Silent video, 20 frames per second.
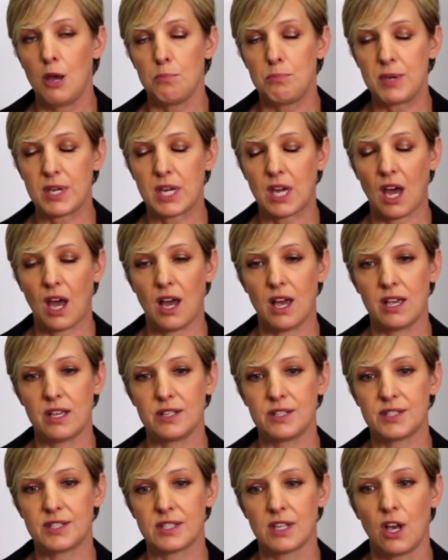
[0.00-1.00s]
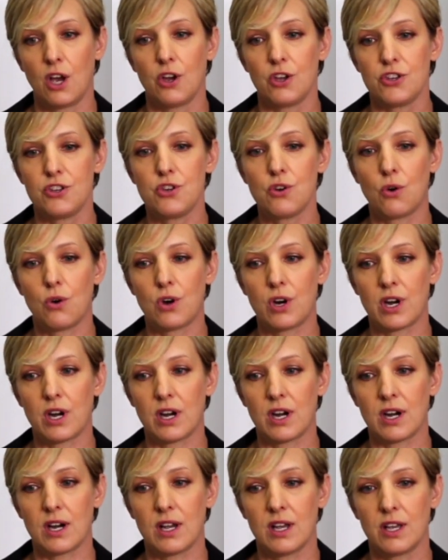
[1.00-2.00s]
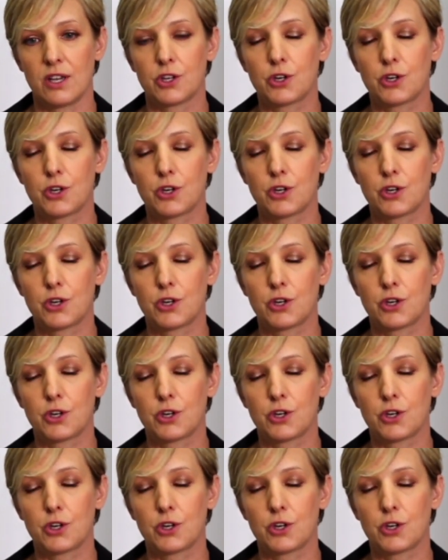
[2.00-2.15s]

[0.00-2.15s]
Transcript: because your